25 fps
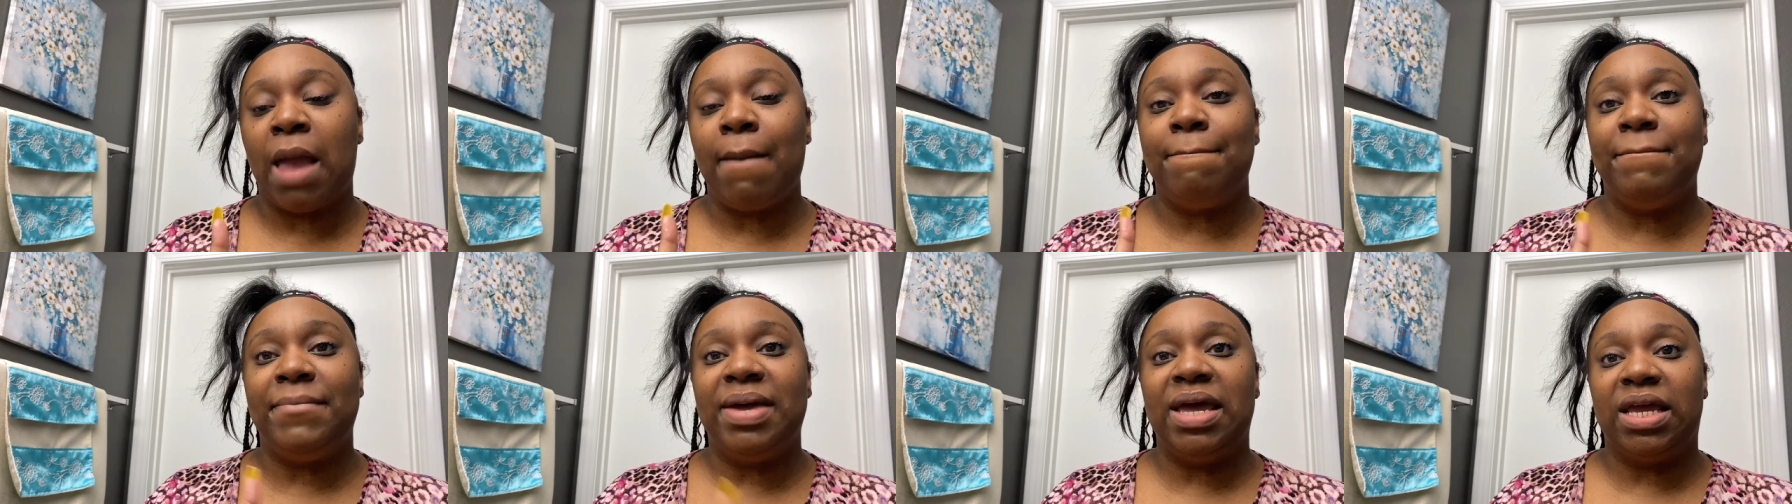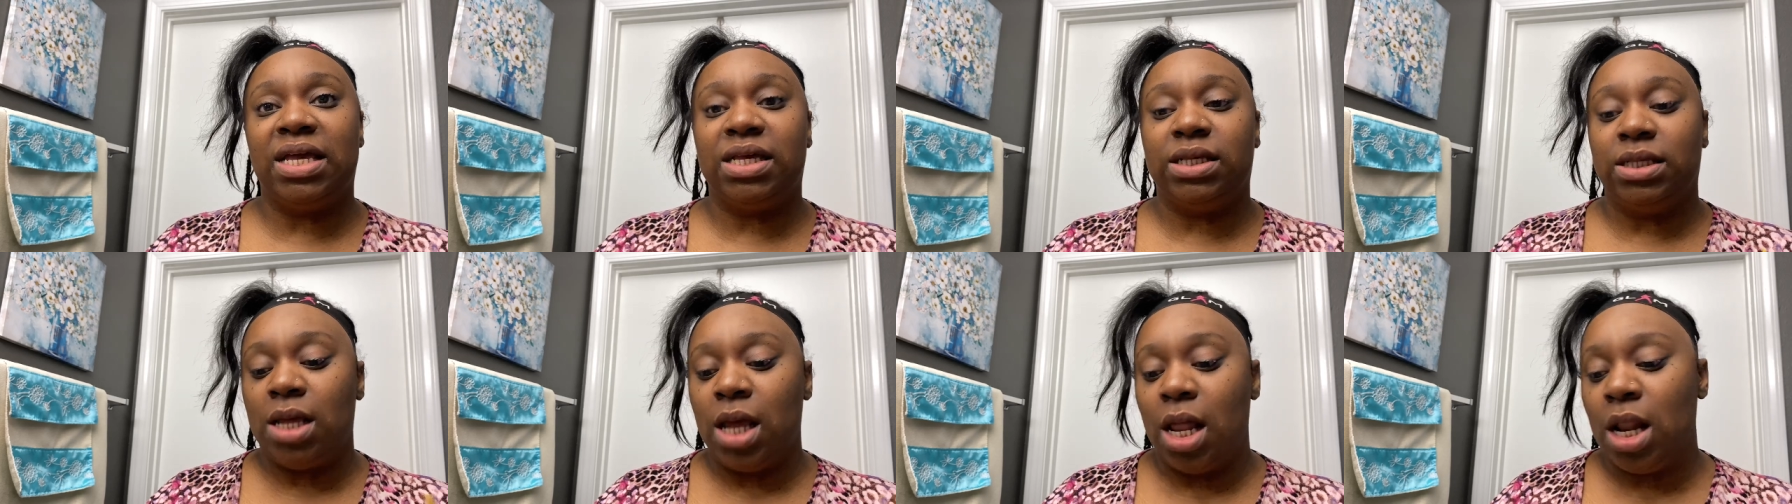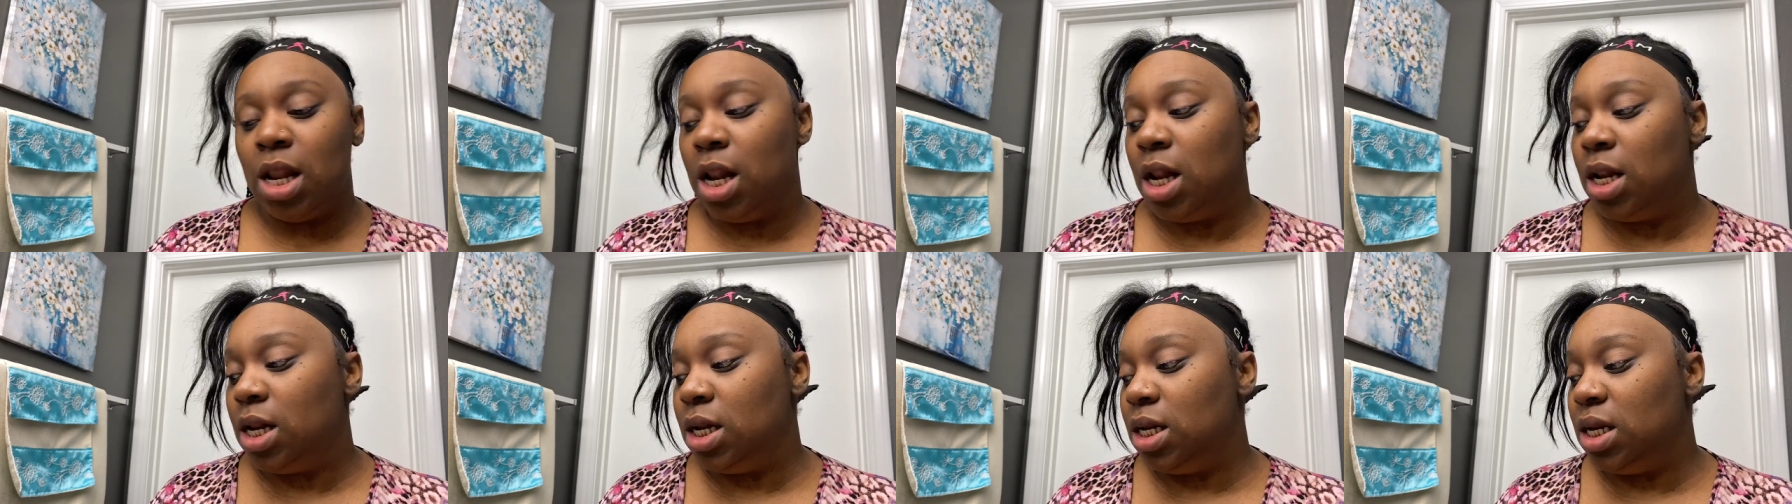baking,
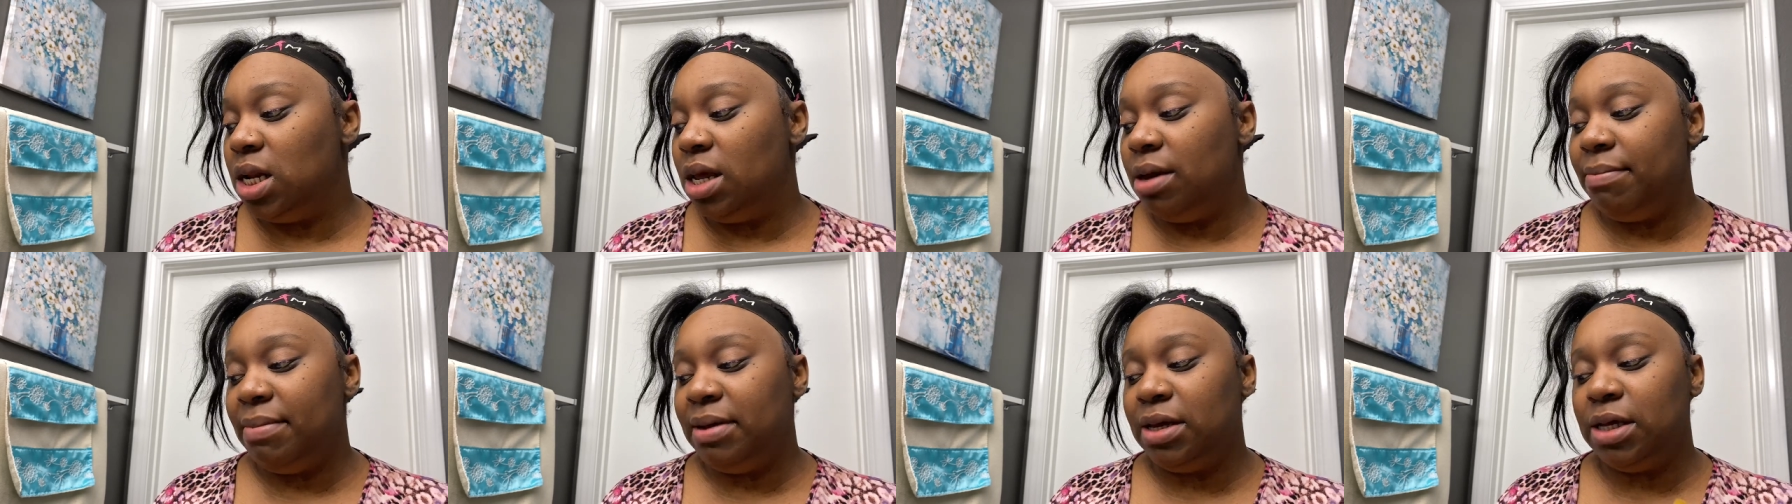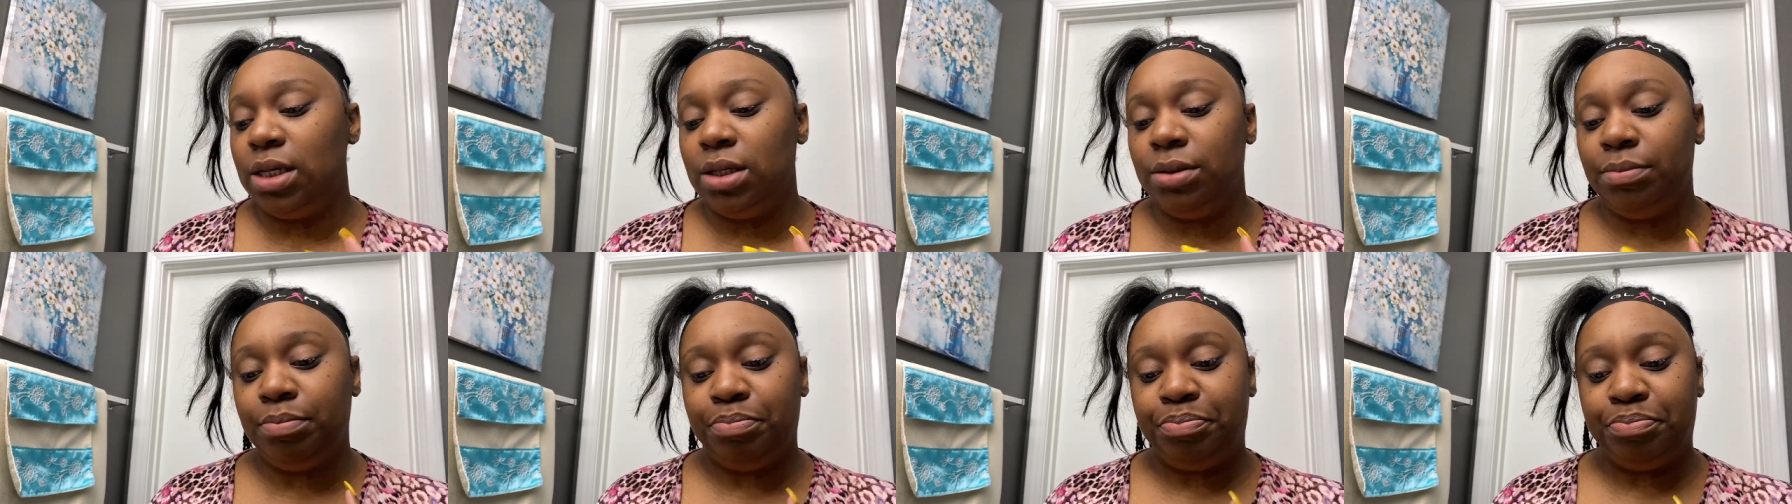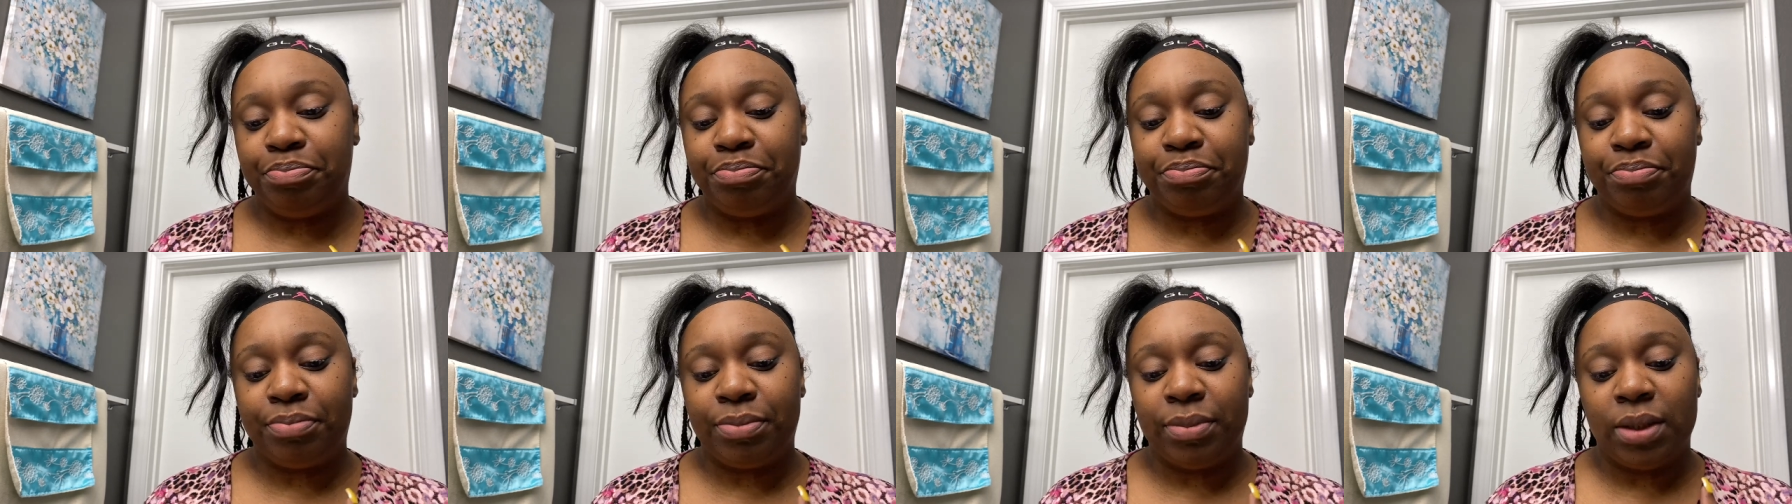lemon
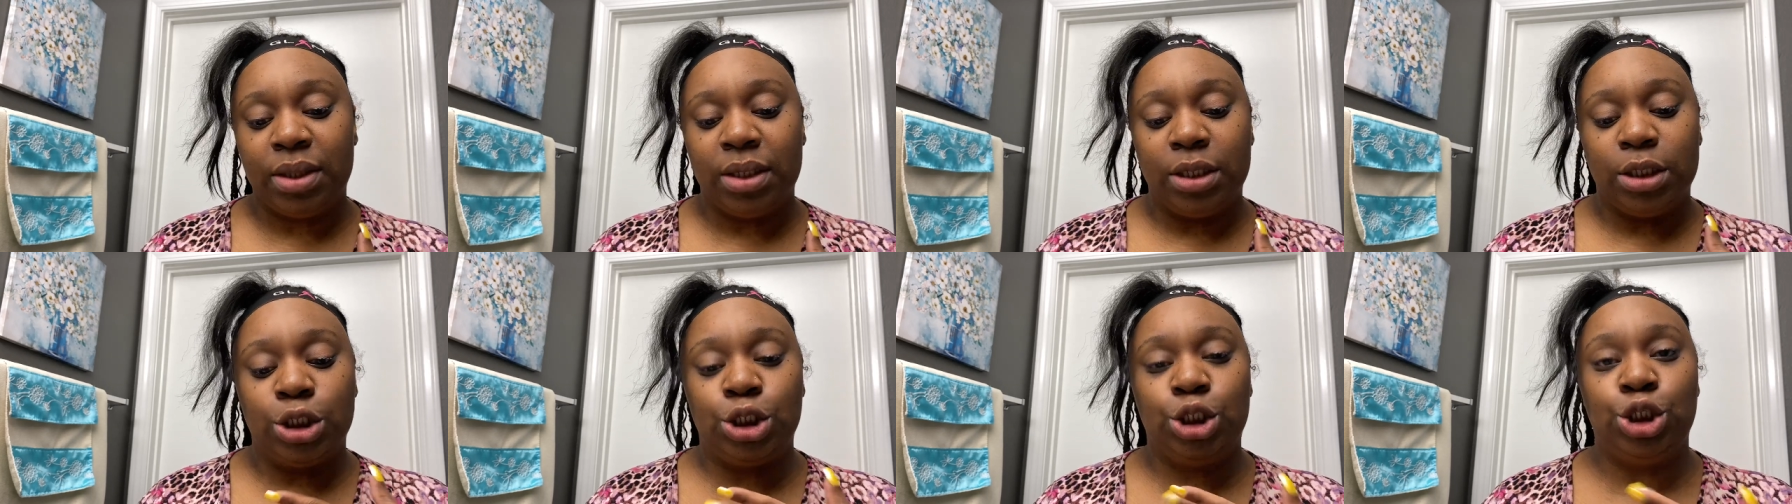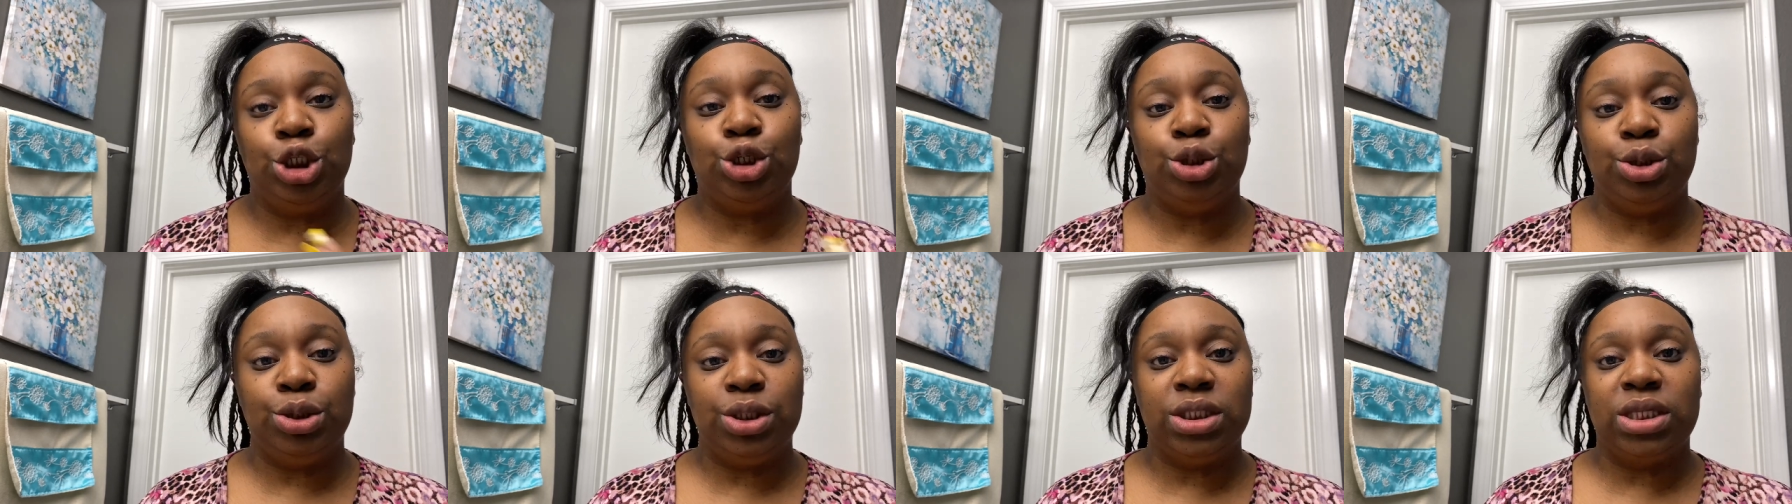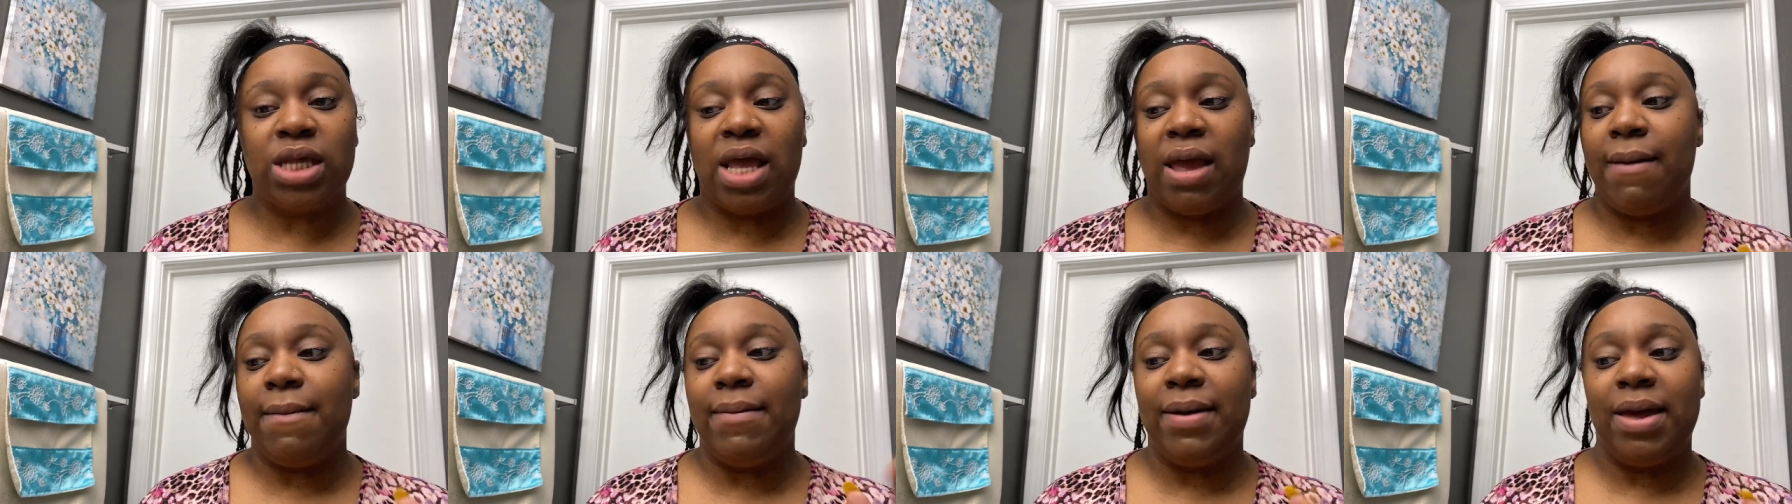
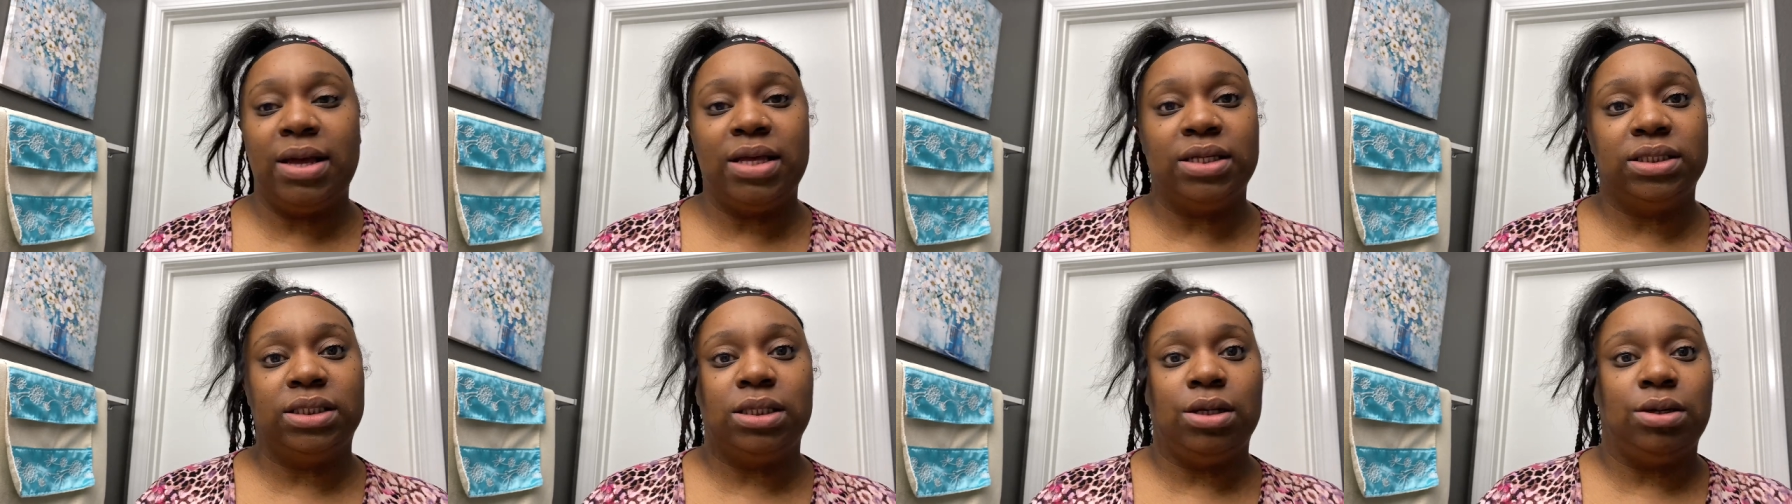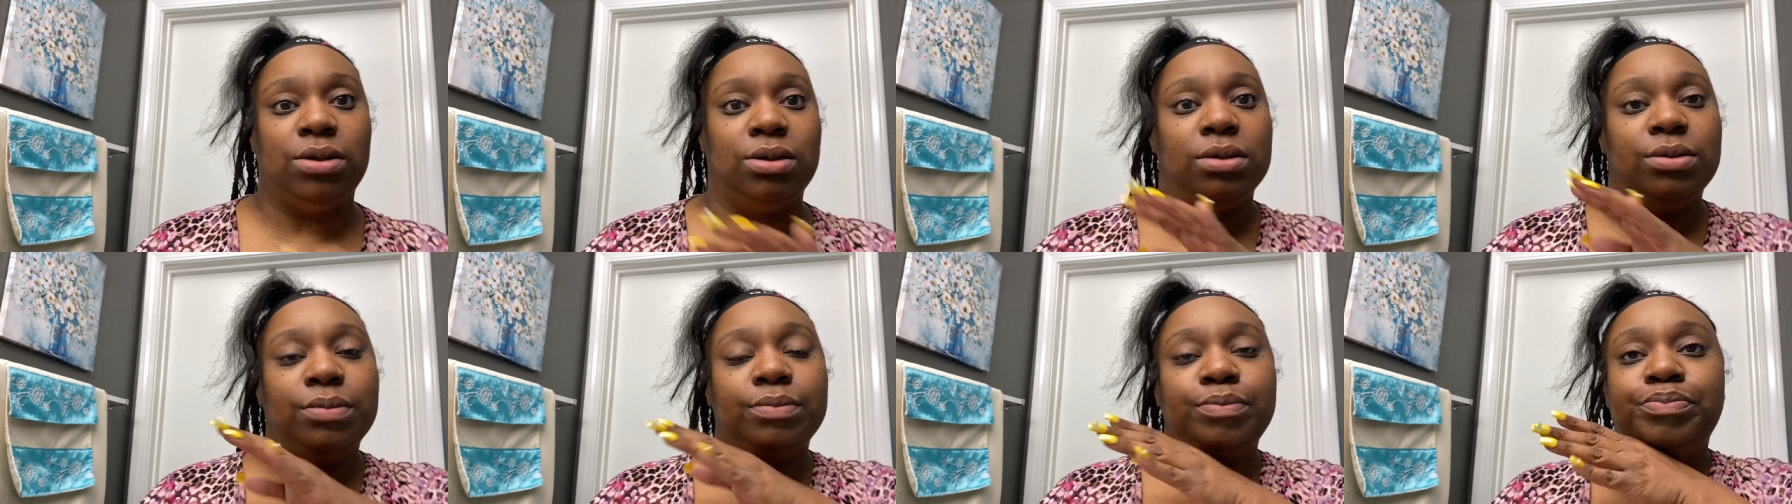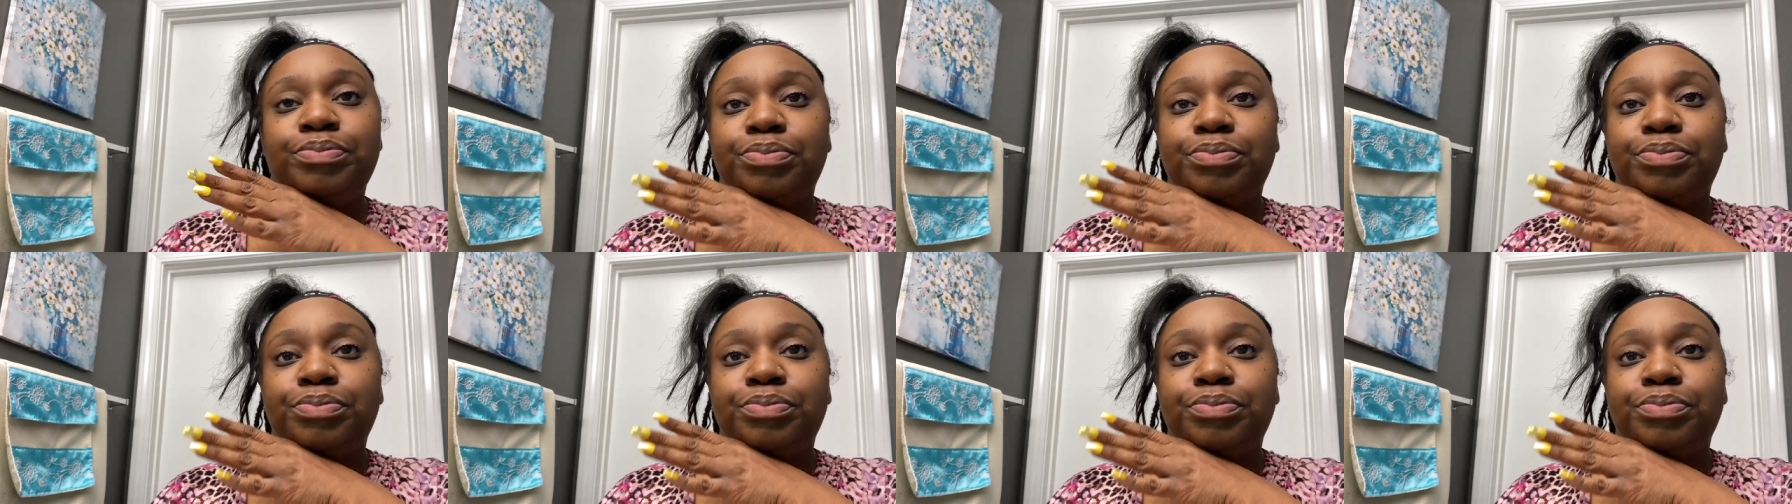juice and baking soda.